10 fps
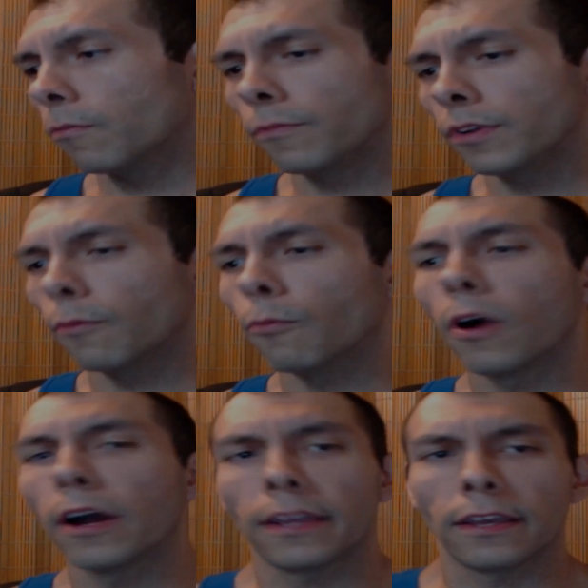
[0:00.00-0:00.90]

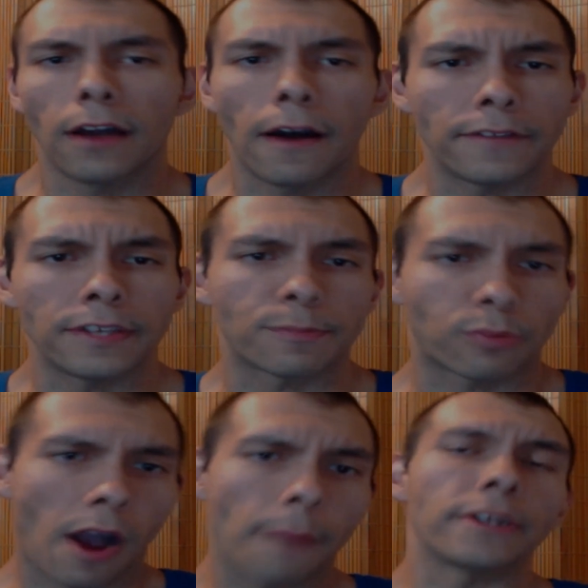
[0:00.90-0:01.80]
what of his
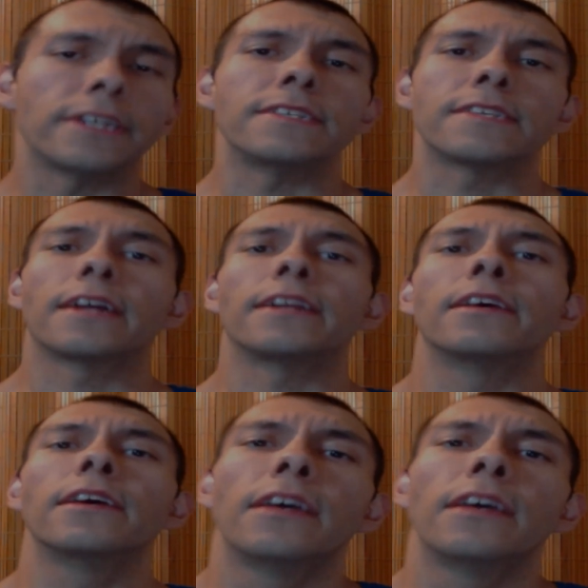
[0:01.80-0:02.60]
properties then?